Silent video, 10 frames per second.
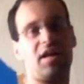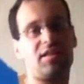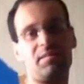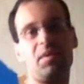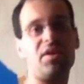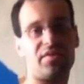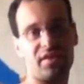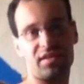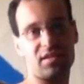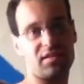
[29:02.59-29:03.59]
Race
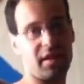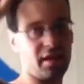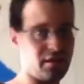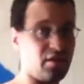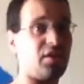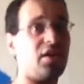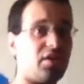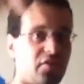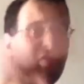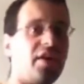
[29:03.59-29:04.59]
not a myth.
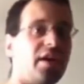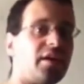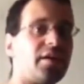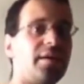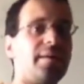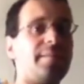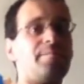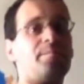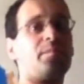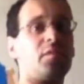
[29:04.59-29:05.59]
Race is not a
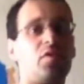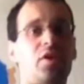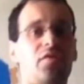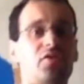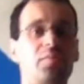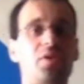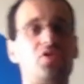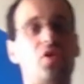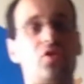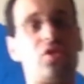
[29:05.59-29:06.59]
myth. This is like the
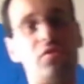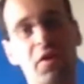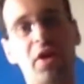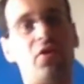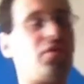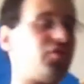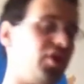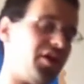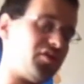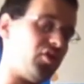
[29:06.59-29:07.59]
real thing.
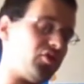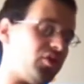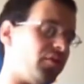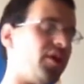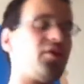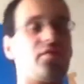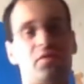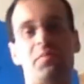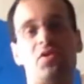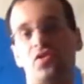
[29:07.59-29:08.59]
You have
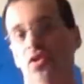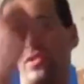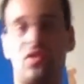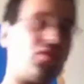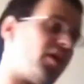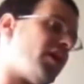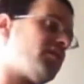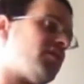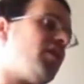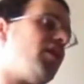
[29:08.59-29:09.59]
to be certain way. You
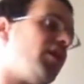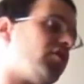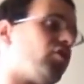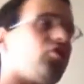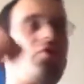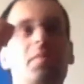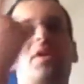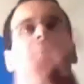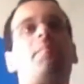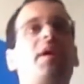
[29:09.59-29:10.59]
have to act certain way.
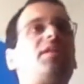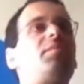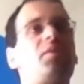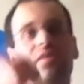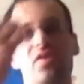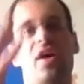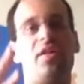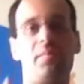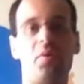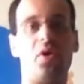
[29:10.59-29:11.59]
You have to be certain
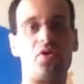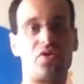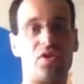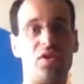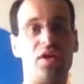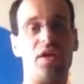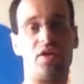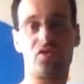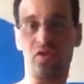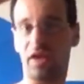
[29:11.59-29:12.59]
race in order
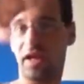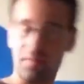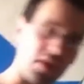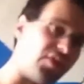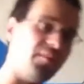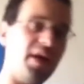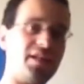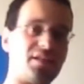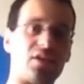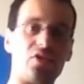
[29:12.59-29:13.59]
to be compatible
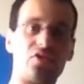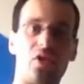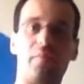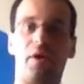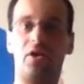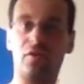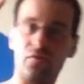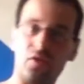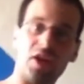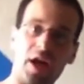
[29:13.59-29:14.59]
with other person.
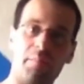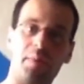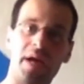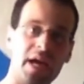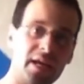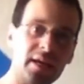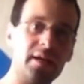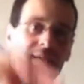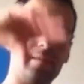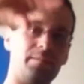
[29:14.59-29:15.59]
It's all like
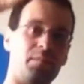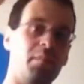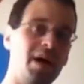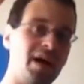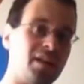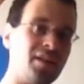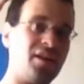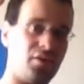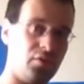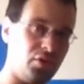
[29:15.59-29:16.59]
mathematical, it's all
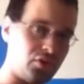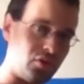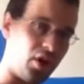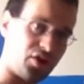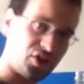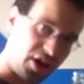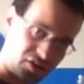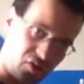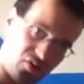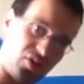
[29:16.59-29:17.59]
about if you type
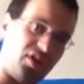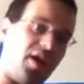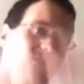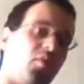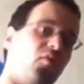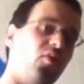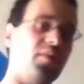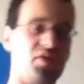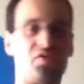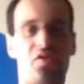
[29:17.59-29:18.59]
A
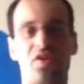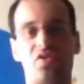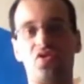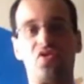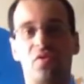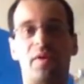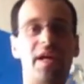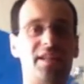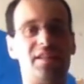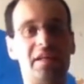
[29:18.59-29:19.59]
man, you need to
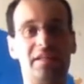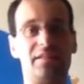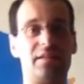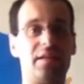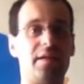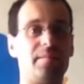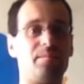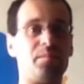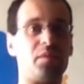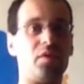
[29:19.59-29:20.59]
attract certain type of
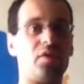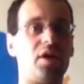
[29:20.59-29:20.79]
woman.